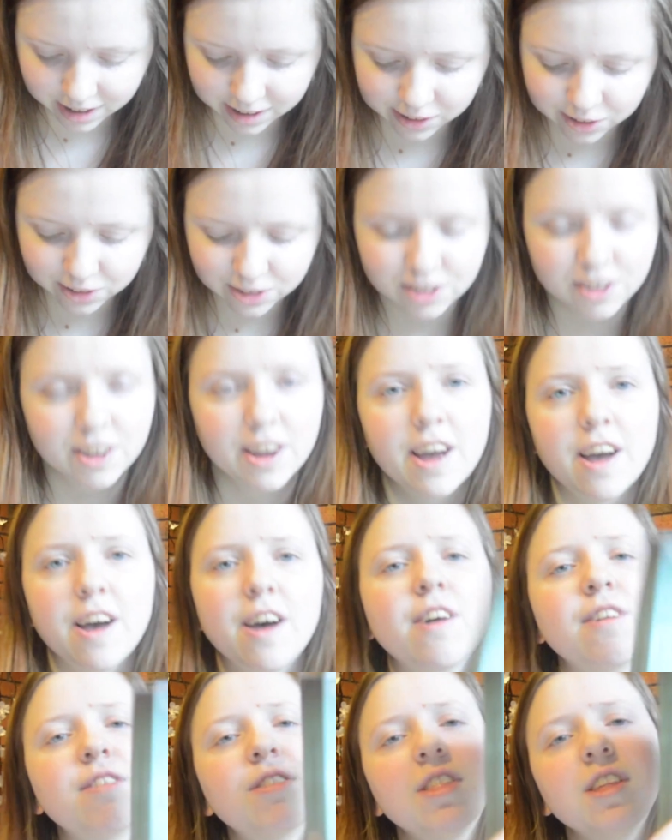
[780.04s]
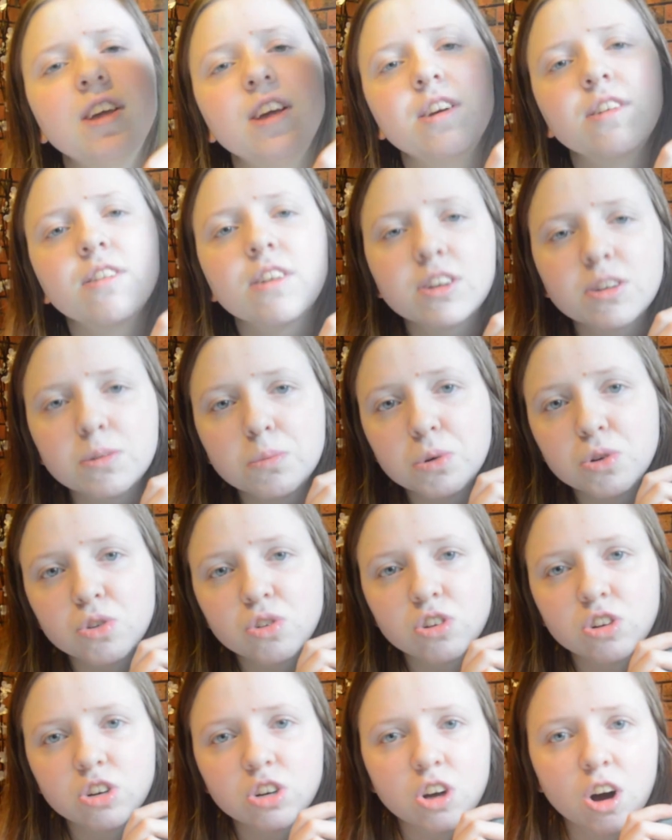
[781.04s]
I also have the
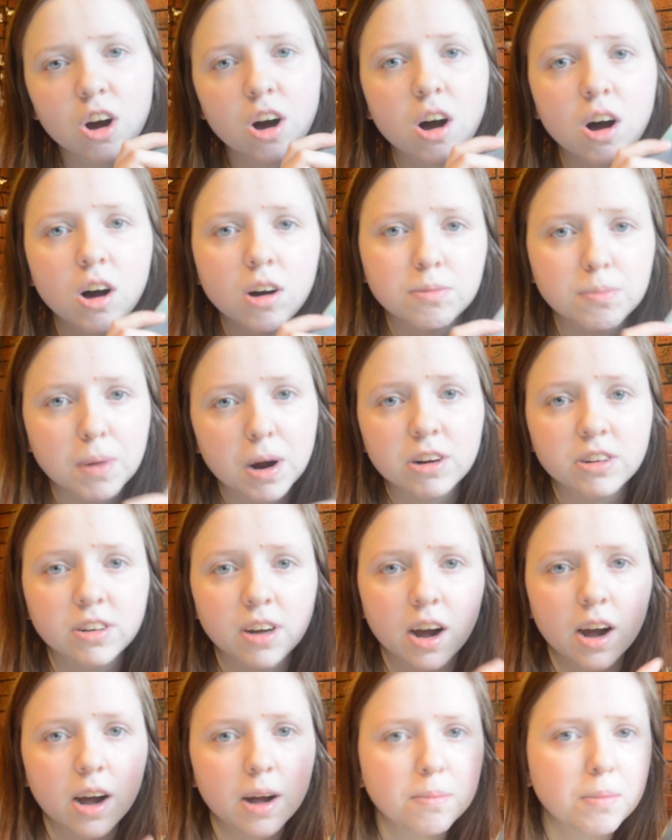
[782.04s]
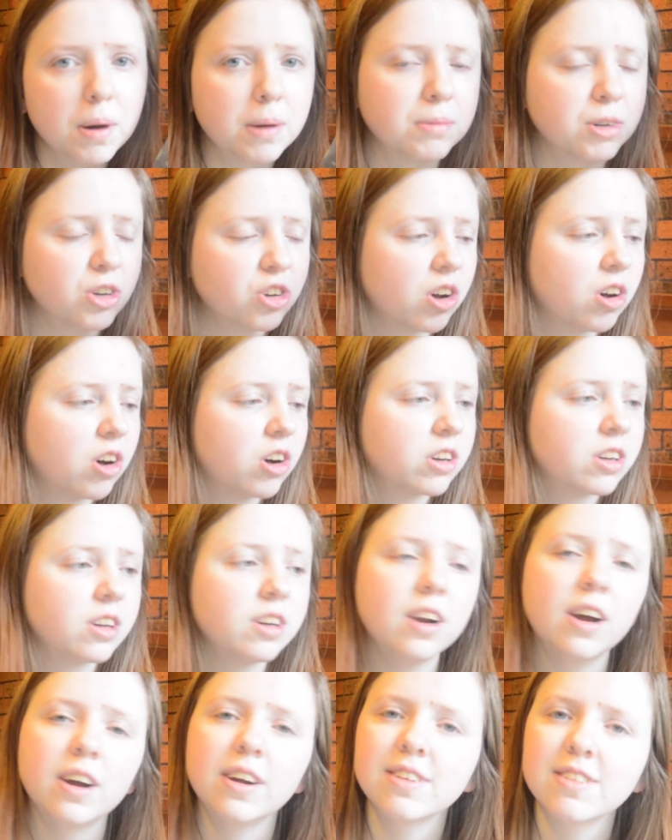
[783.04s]
Retribution of Dyer by Michelle
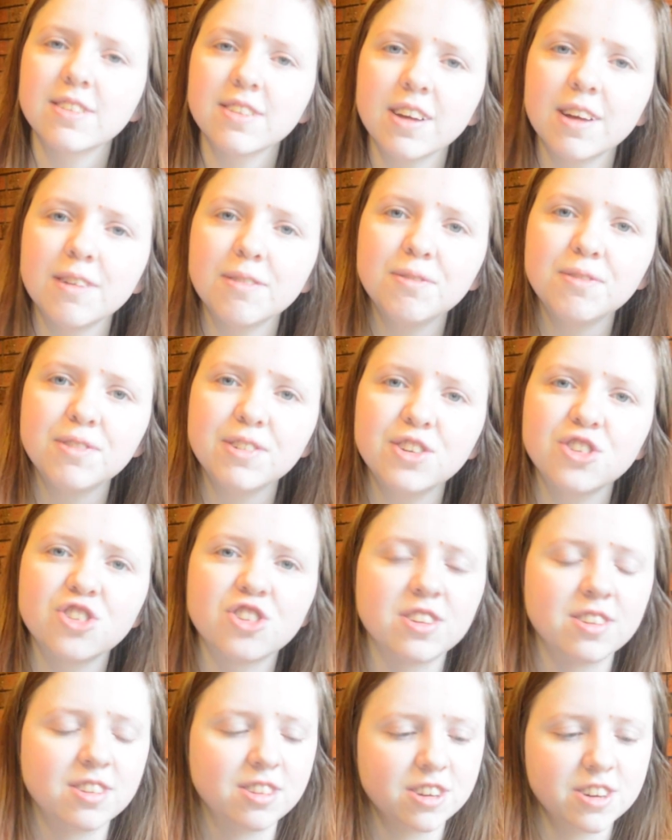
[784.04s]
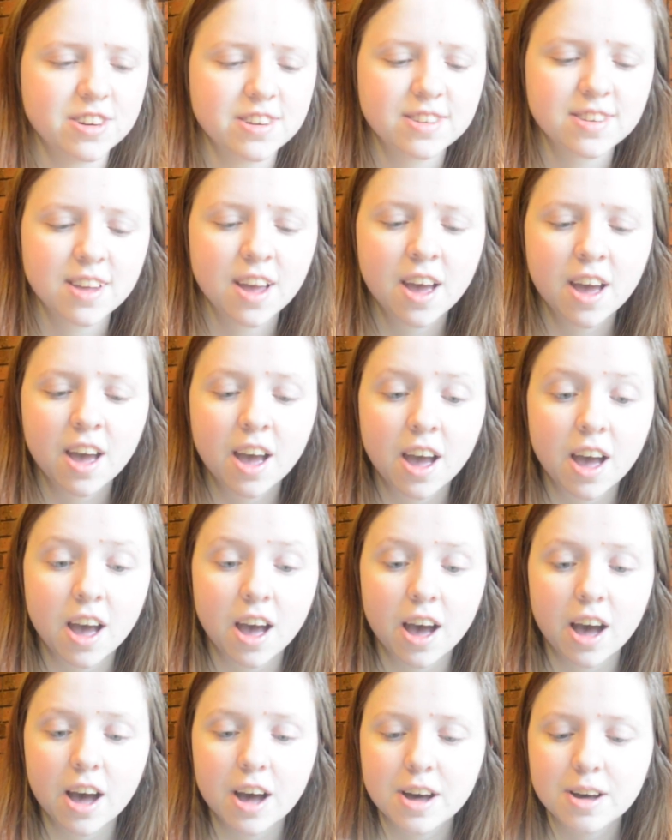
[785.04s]
Hogan. I still haven't finished this series.
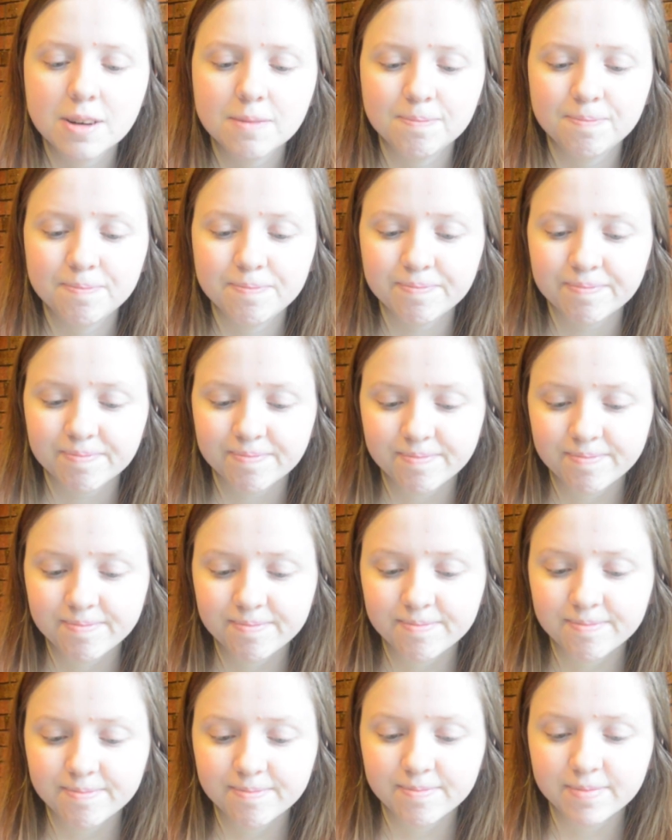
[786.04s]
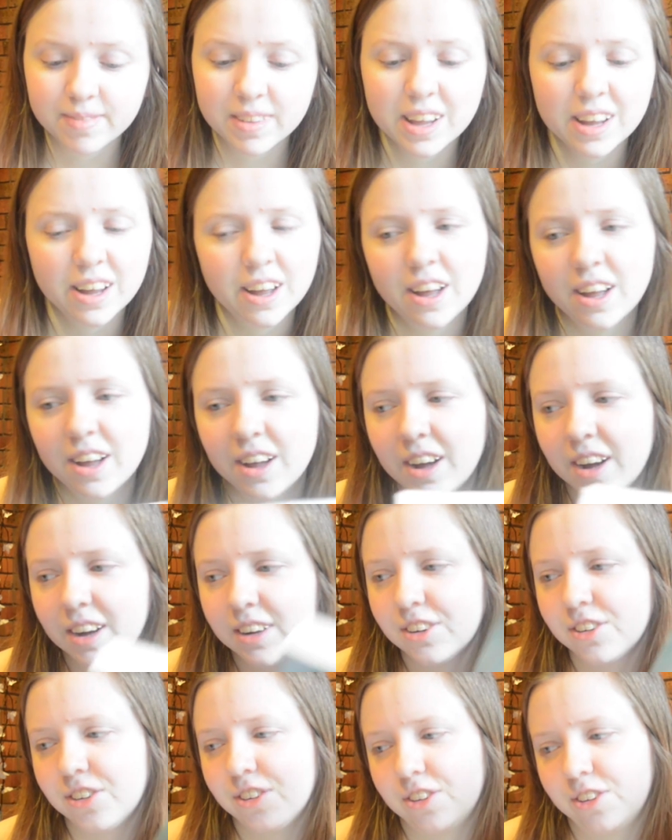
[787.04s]
I
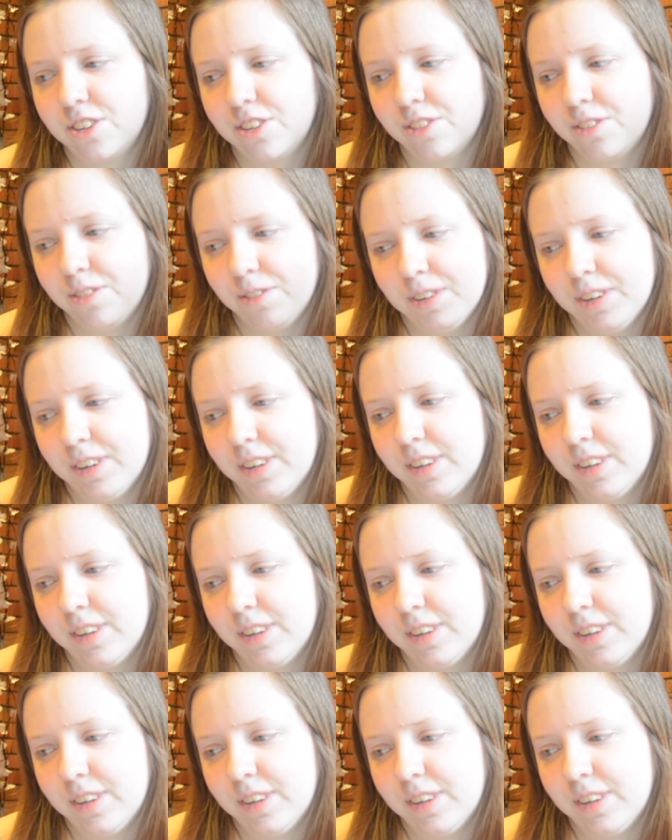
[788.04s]
don't know